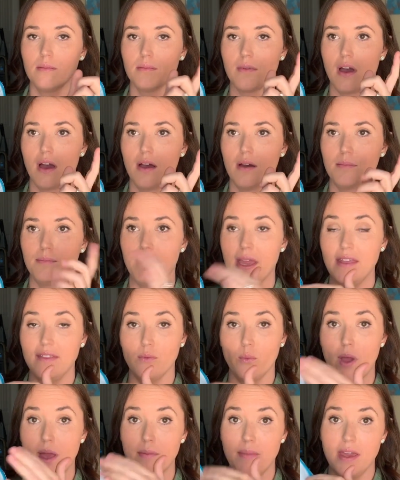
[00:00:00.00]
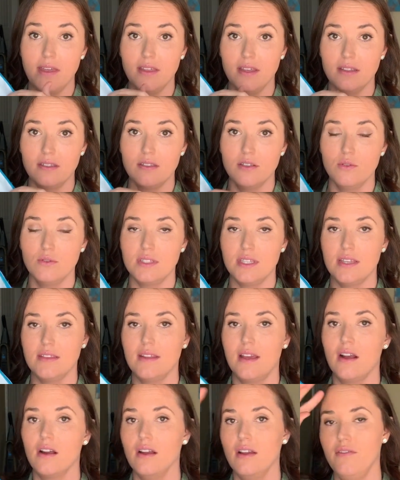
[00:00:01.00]
wet bathing suits in
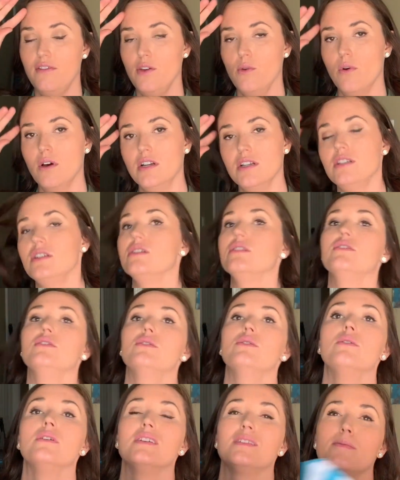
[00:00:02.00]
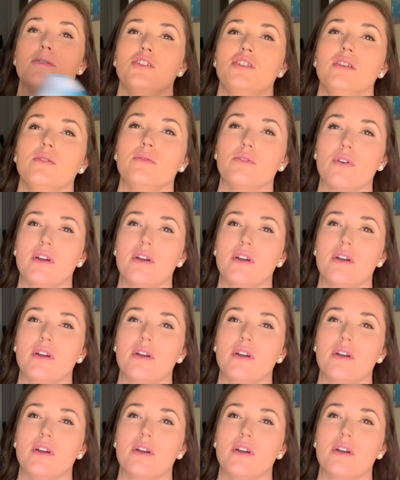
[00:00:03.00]
there if you wanted to. Especially with